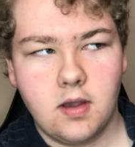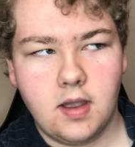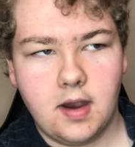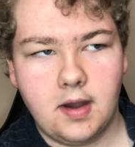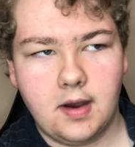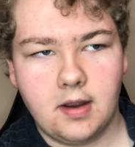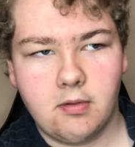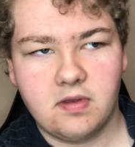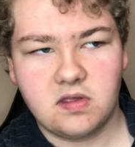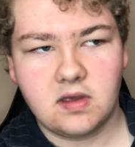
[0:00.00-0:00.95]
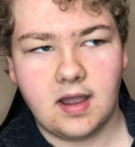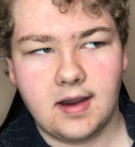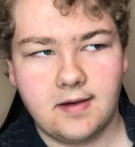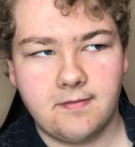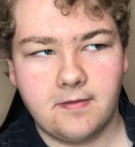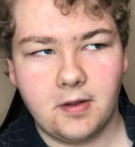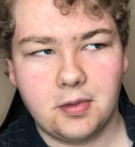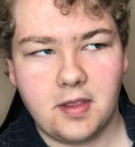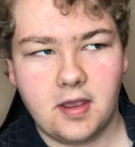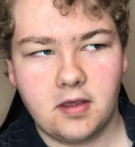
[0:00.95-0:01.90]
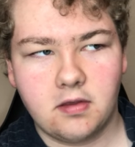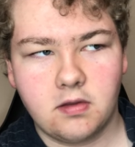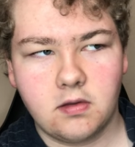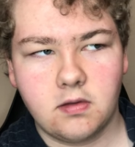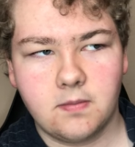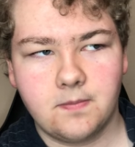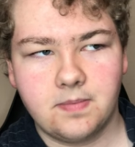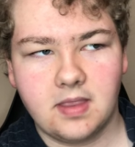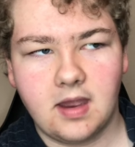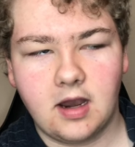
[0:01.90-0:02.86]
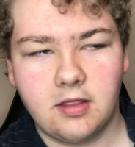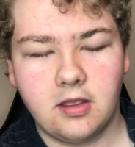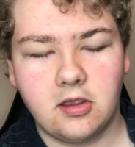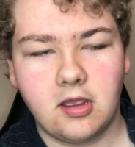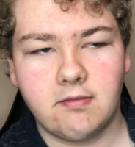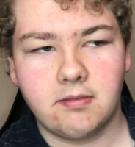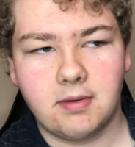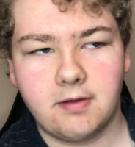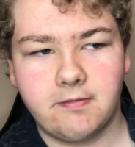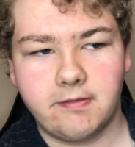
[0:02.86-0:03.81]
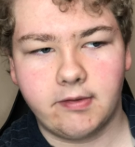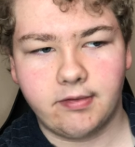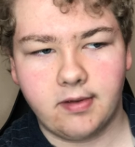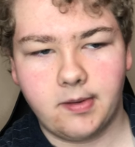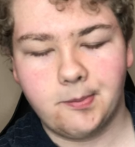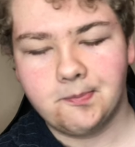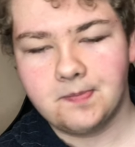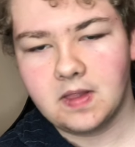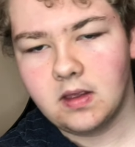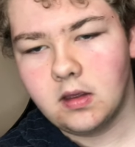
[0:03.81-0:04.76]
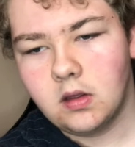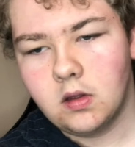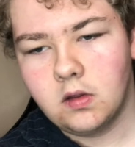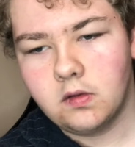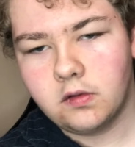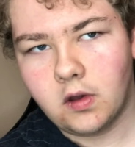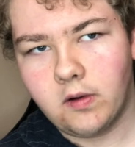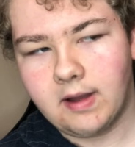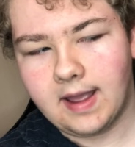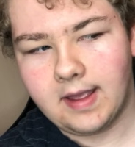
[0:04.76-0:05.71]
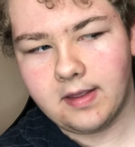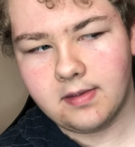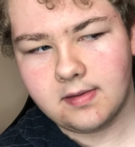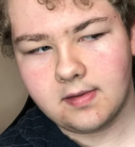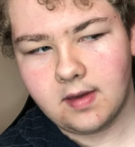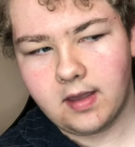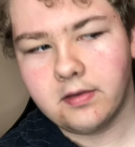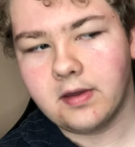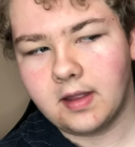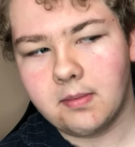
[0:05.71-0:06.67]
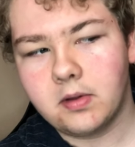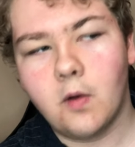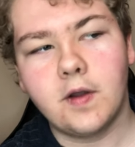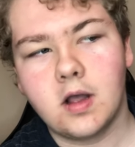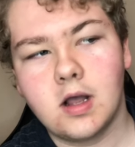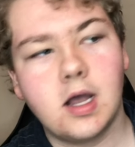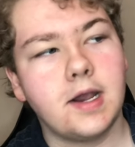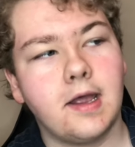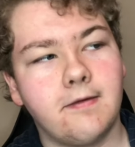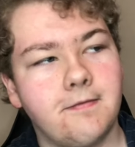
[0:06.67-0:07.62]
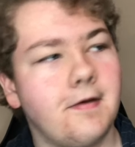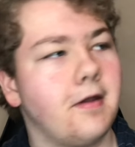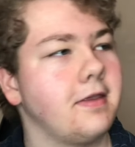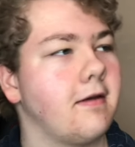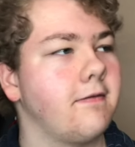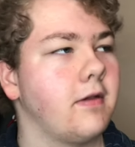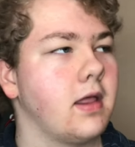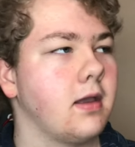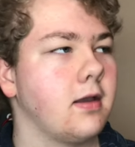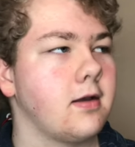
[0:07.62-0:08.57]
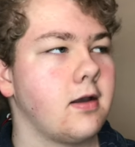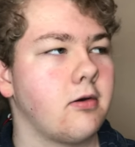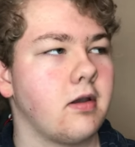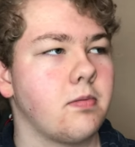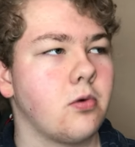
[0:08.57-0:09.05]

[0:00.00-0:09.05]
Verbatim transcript: And I always kind of felt this, and I think everybody feels it. So as as I kept going on, I felt that feeling increase